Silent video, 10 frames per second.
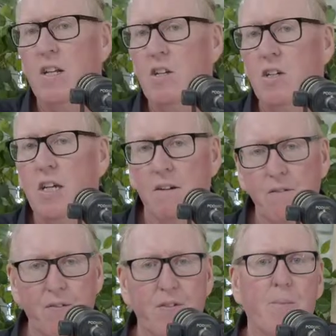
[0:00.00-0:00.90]
you
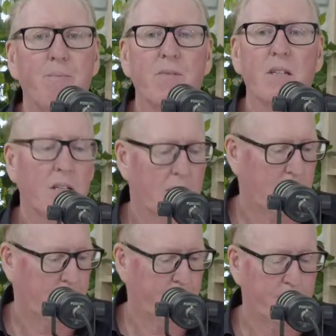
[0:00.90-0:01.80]
give.
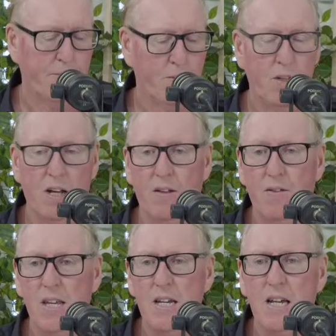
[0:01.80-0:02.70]
We are
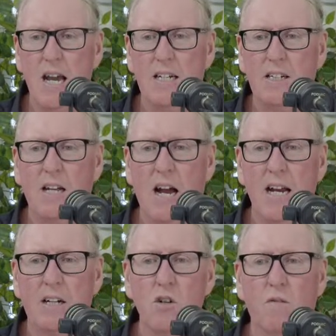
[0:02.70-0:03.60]
there, and I had
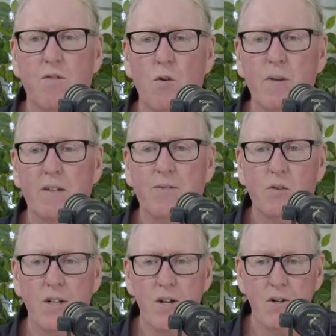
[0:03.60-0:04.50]
a little formula
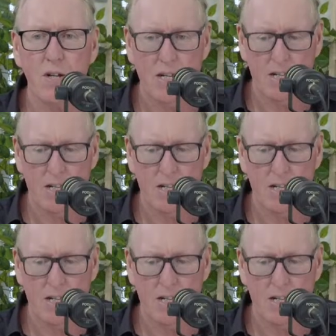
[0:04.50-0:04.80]
for you.